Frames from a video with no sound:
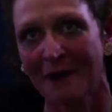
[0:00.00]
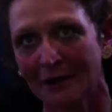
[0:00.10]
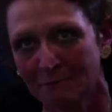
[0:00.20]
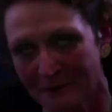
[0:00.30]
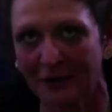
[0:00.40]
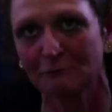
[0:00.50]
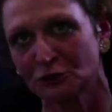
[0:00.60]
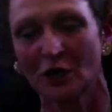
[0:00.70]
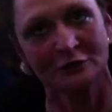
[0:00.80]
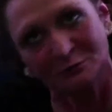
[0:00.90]
back of pickup
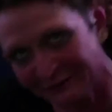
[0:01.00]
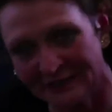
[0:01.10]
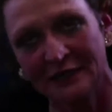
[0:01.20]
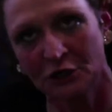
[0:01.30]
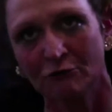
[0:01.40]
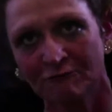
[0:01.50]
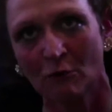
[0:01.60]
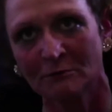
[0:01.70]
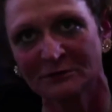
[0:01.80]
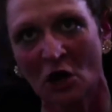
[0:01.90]
trucks with city
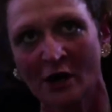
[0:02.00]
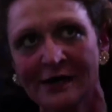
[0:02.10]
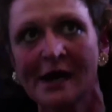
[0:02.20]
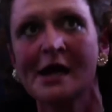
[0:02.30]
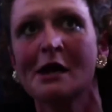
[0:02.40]
uniforms on,